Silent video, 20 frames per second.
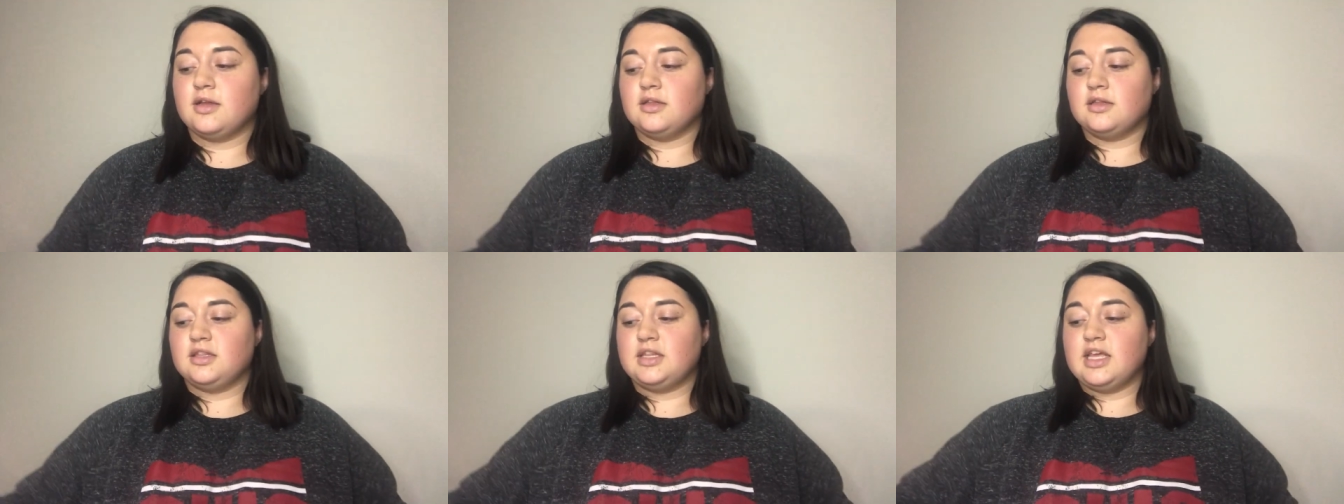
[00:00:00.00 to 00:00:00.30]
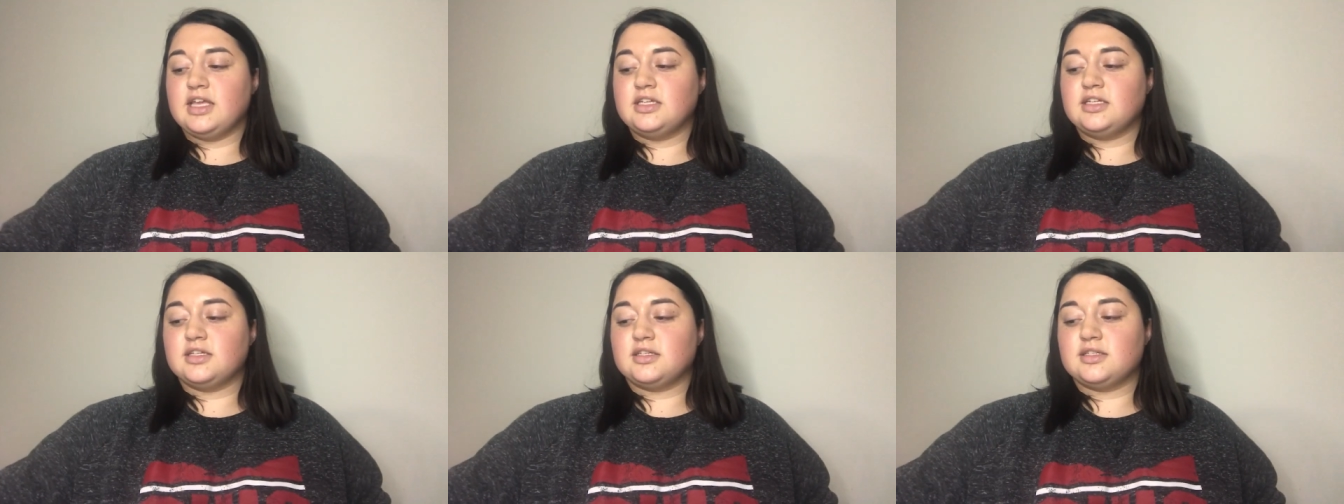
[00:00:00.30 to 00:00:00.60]
They
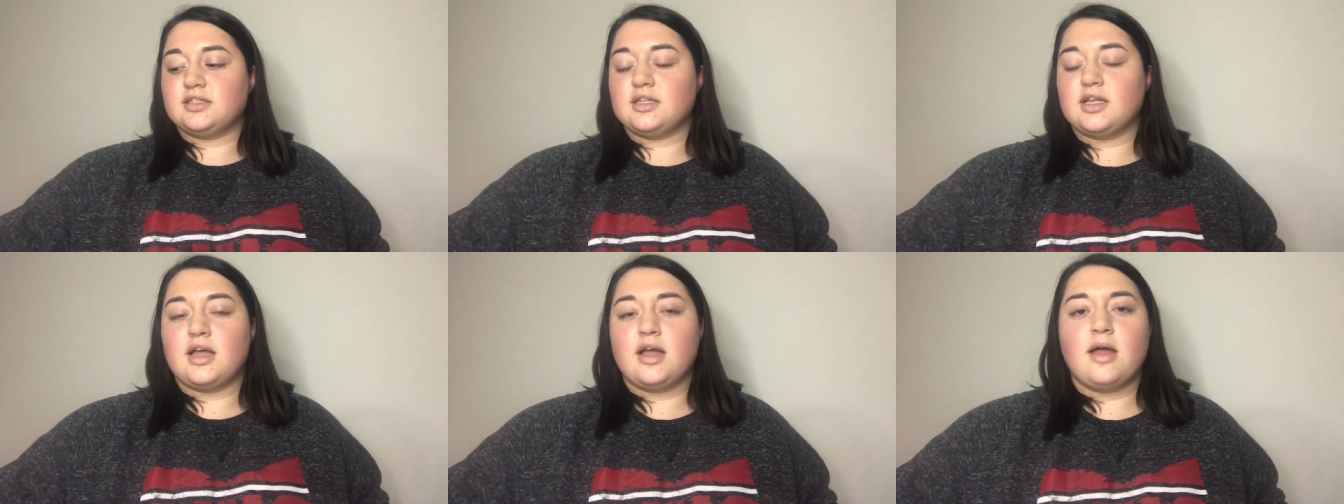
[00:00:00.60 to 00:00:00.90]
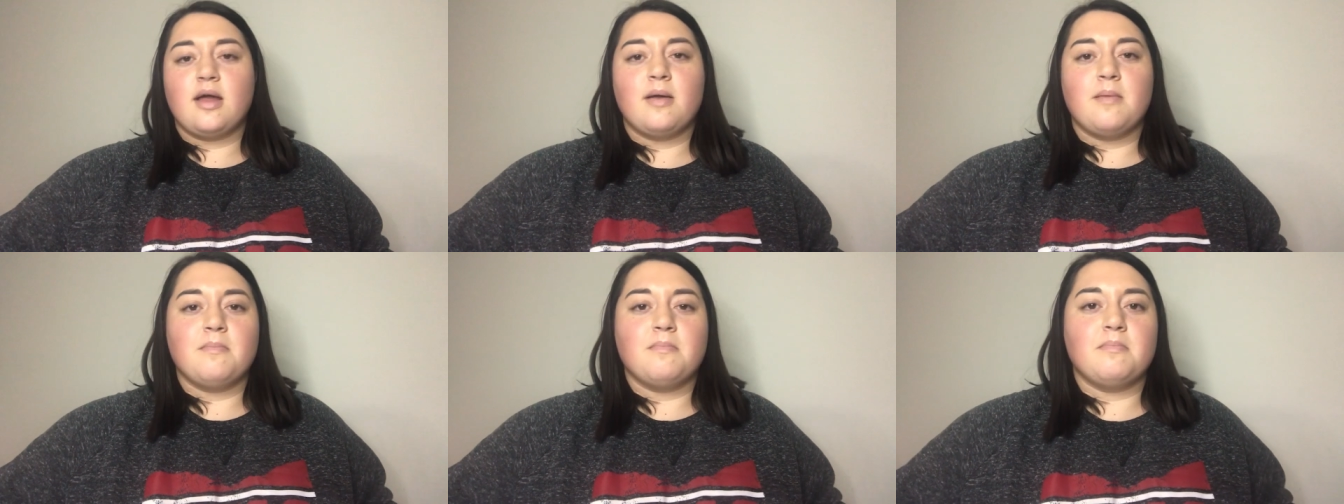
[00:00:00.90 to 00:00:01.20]
just,
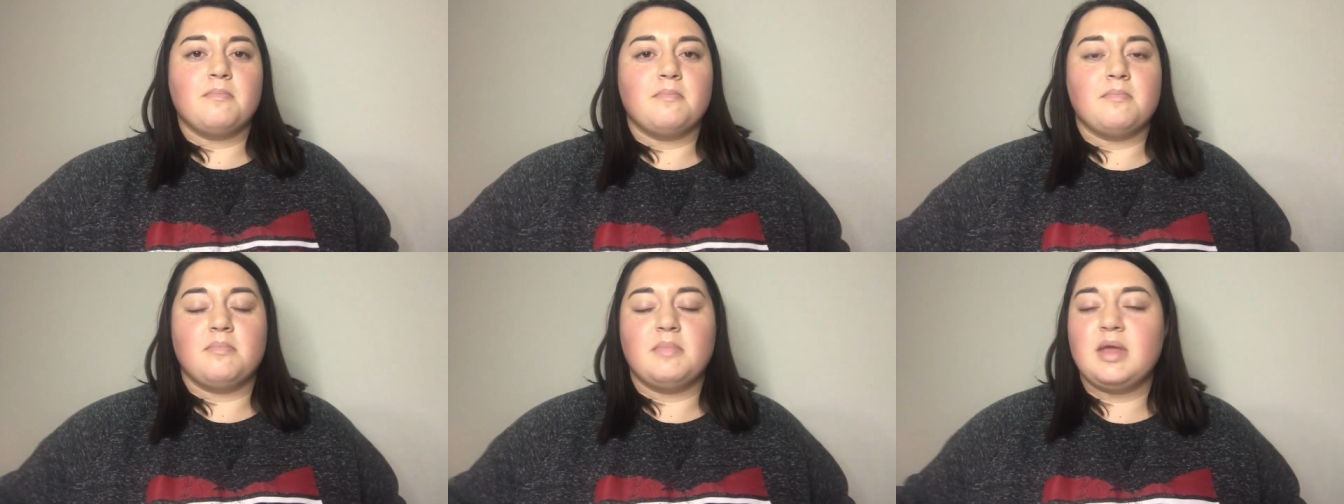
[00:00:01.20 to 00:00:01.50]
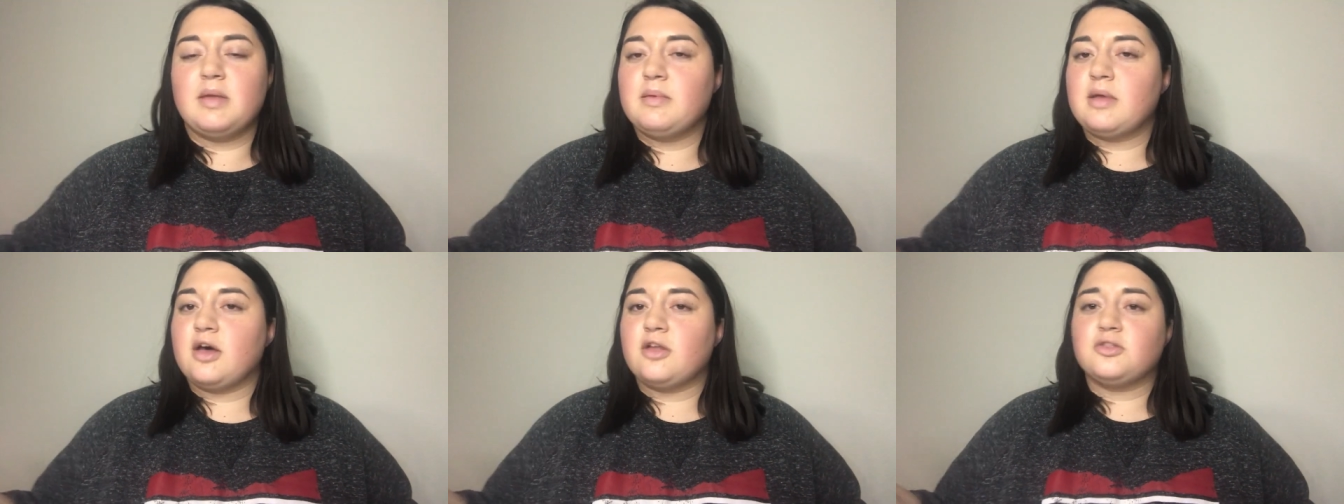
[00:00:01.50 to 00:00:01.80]

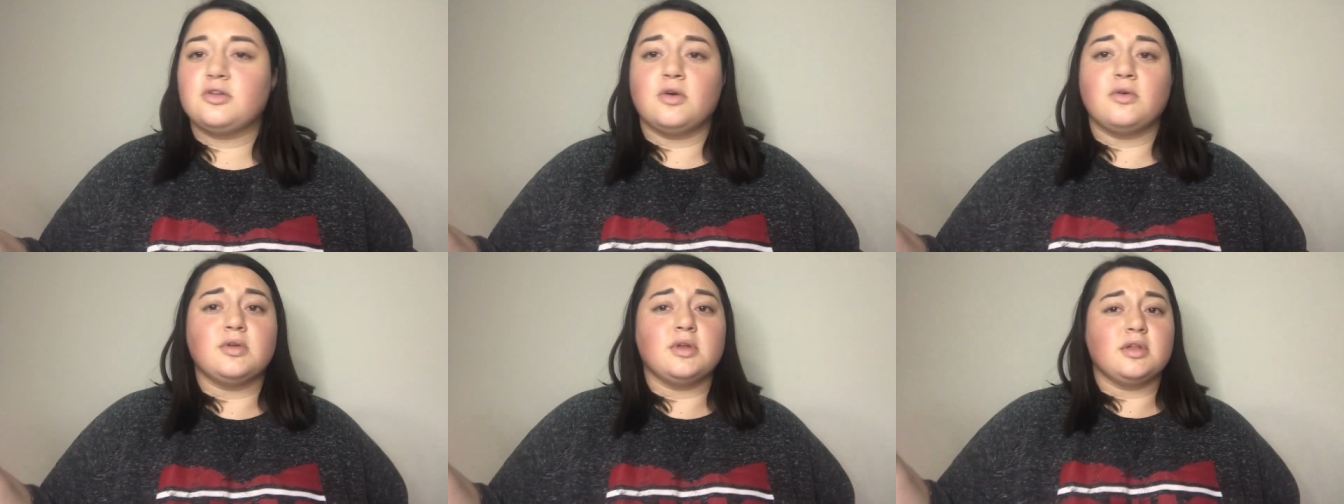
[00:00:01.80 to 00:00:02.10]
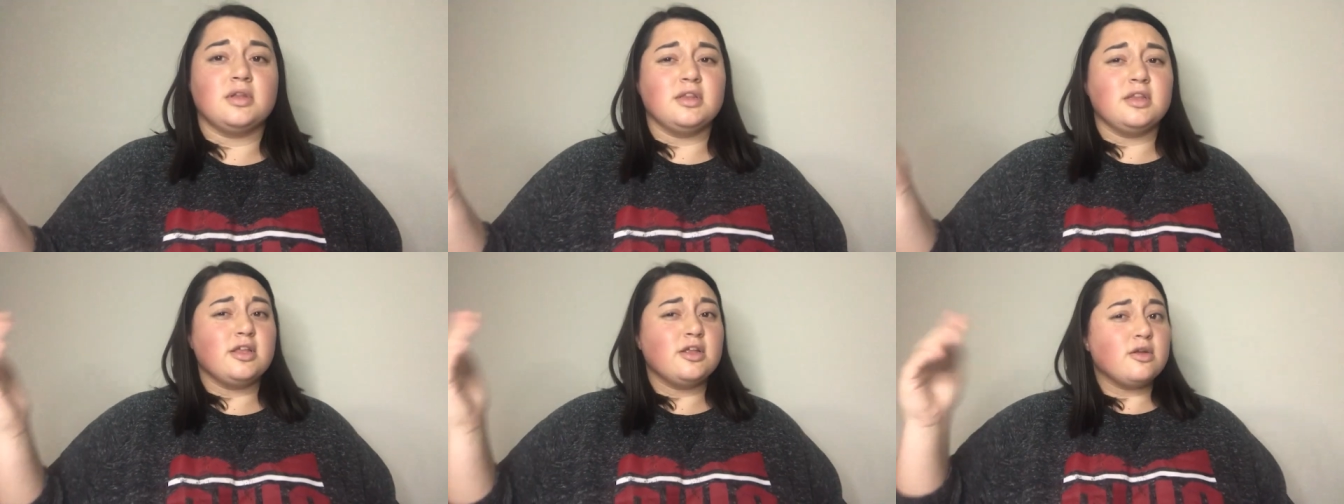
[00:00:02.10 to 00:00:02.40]
maybe I'll throw in a
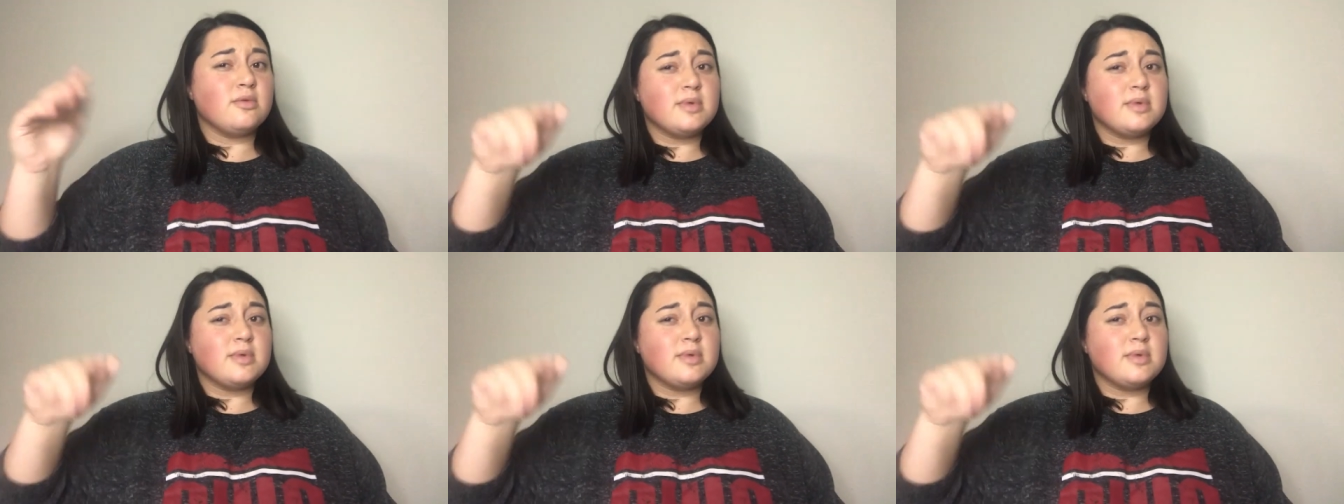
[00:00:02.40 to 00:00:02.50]
little